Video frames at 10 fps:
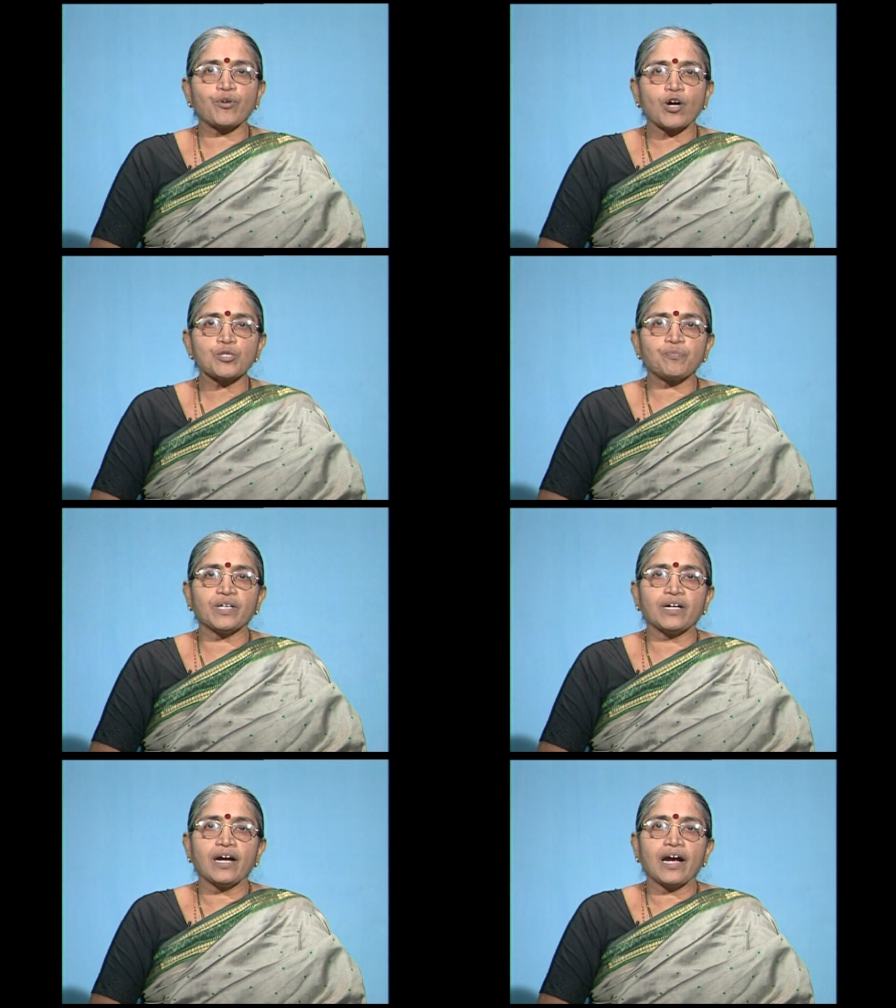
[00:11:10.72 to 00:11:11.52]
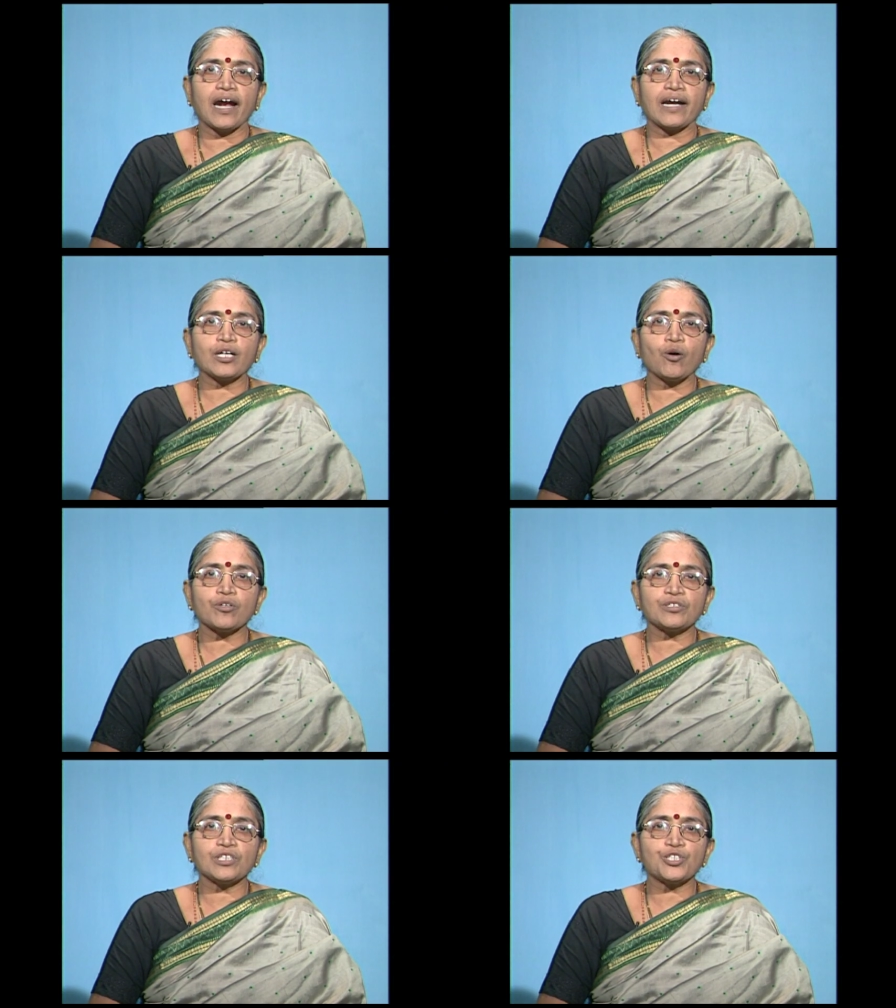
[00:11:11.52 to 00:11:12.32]
prosper and
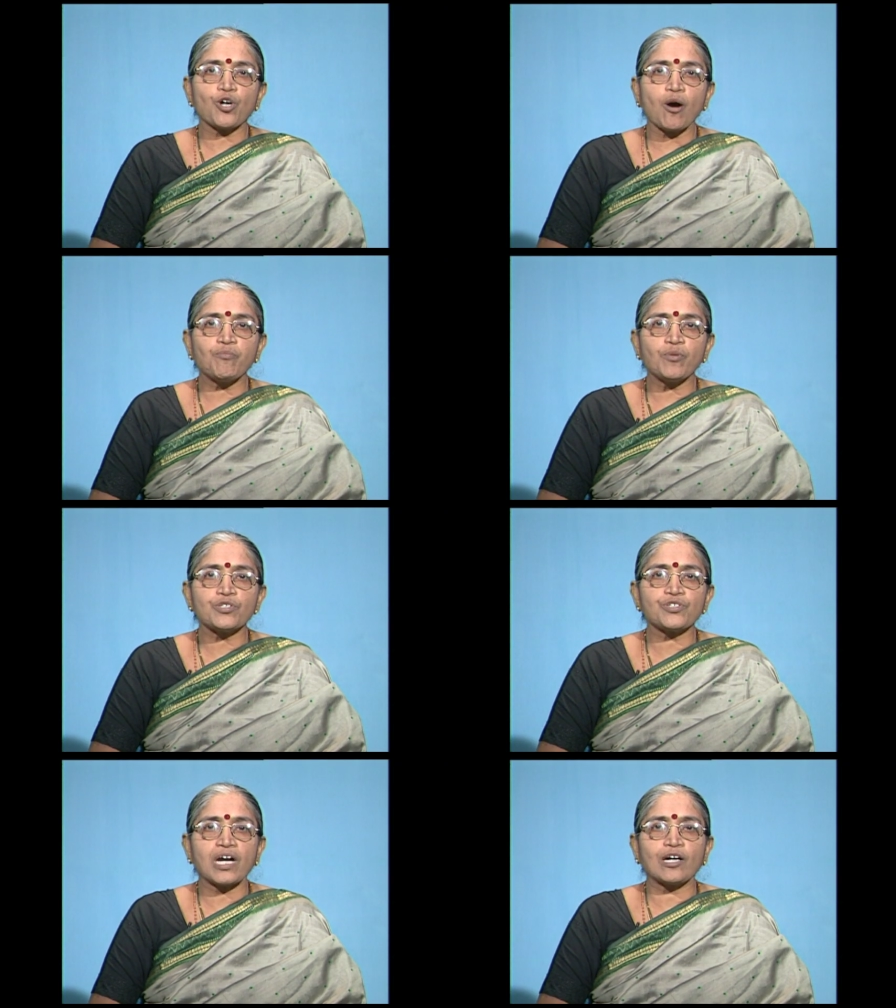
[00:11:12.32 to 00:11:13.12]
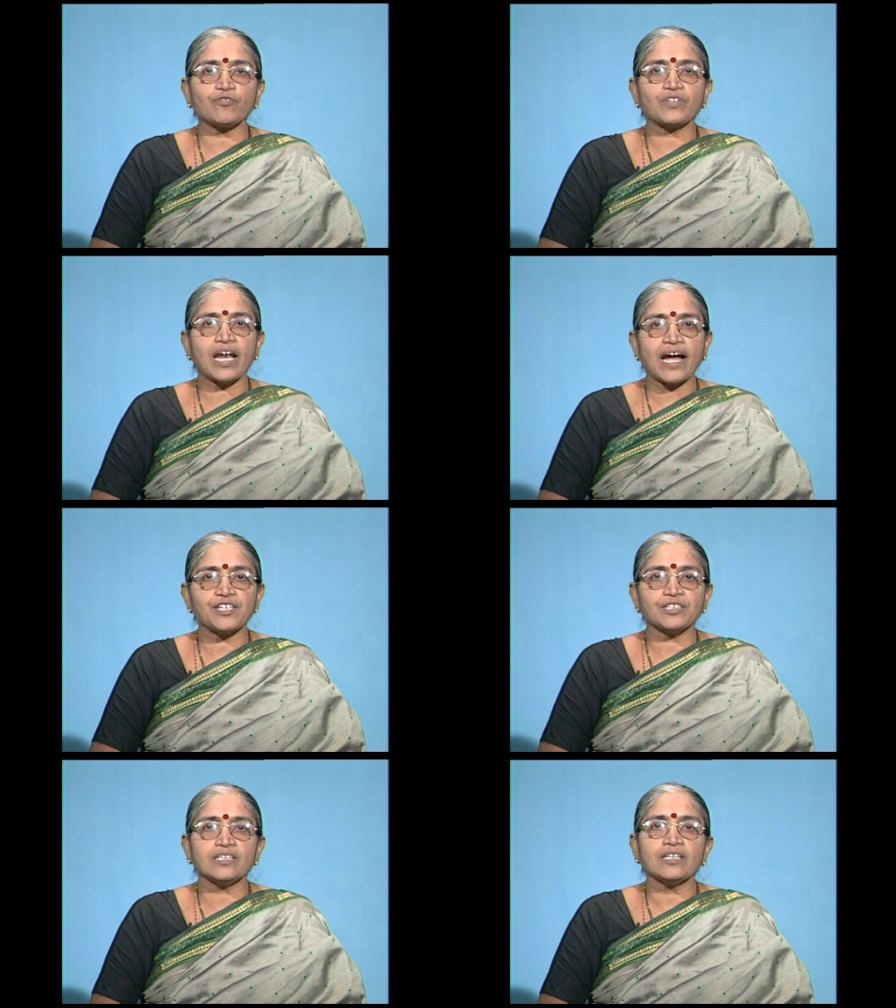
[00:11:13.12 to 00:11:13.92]
go to the topmost rung of the
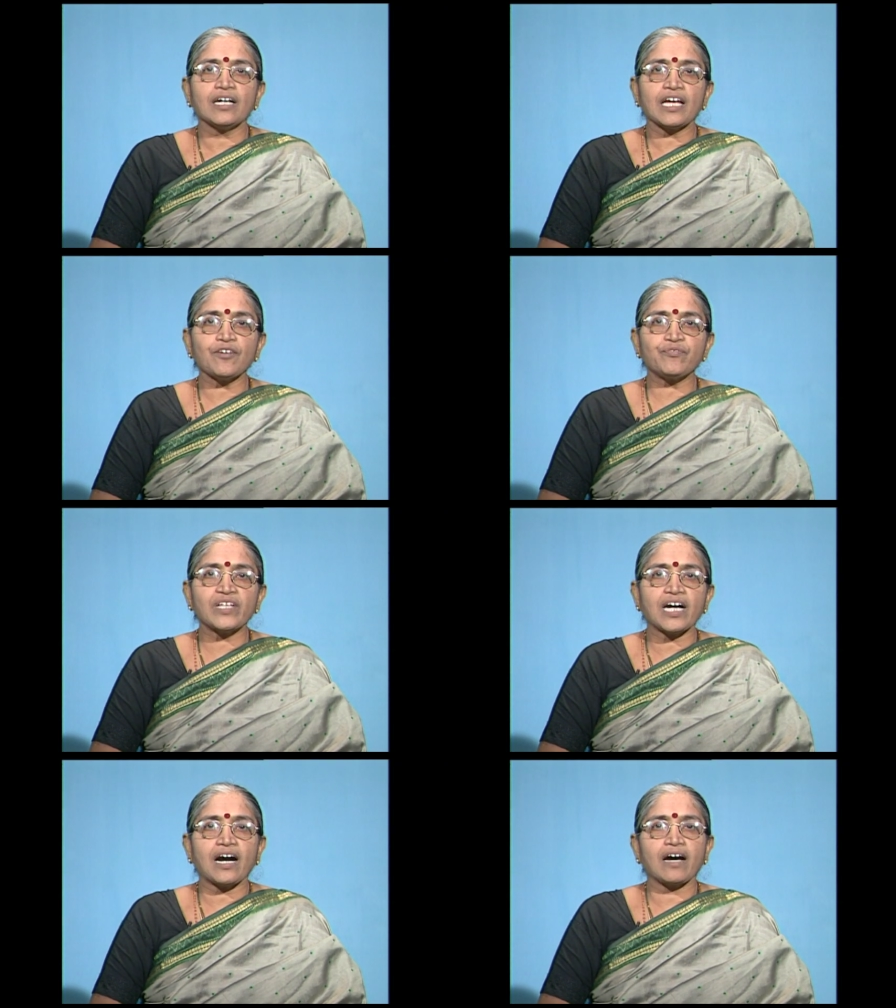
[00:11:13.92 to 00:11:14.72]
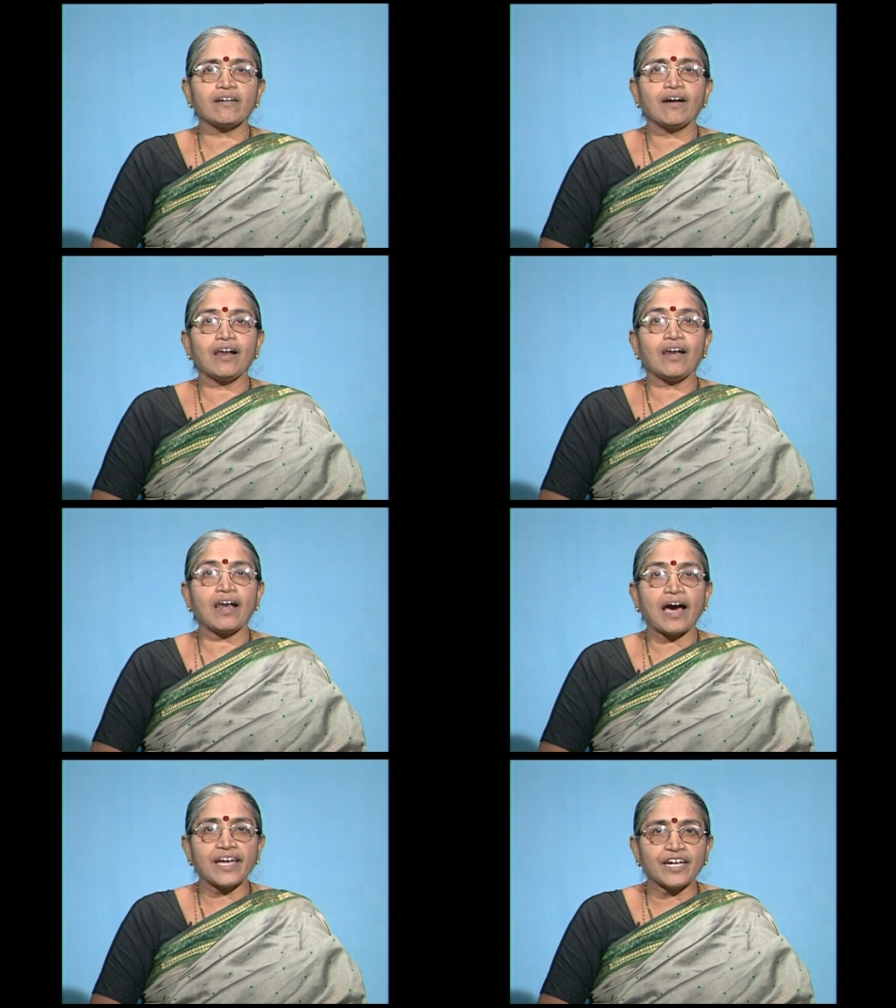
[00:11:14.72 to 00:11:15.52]
ladder if they are
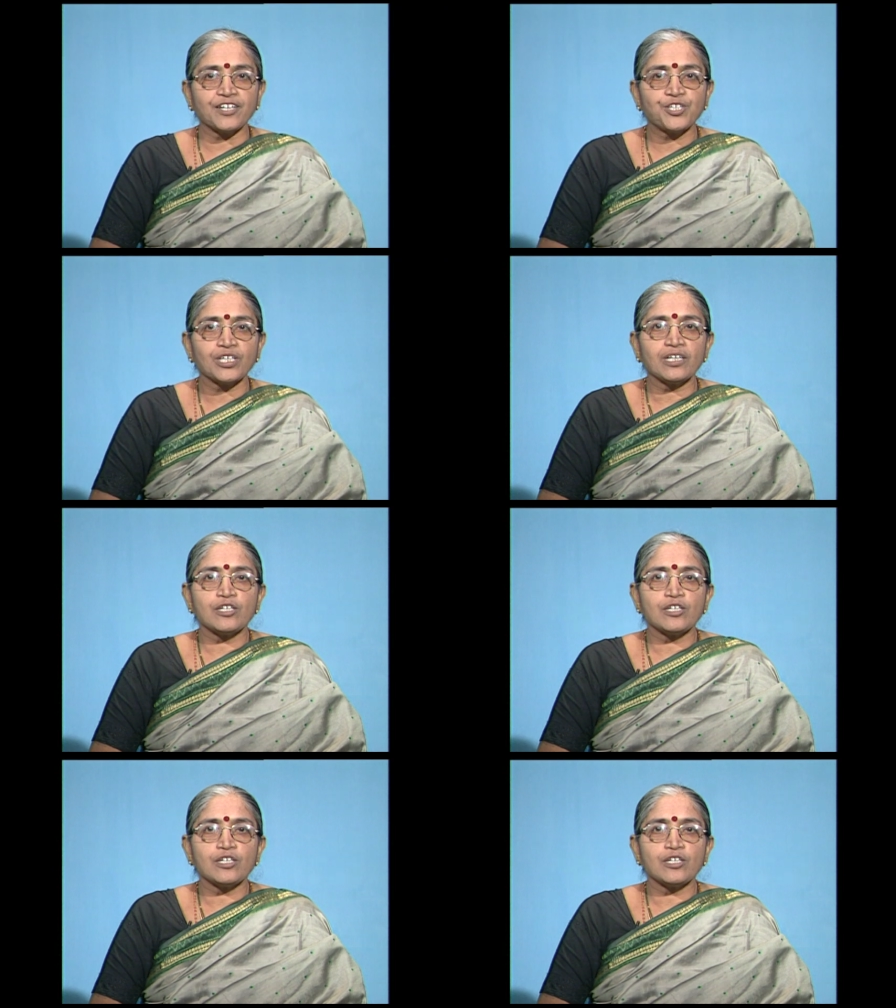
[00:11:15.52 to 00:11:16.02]
liked.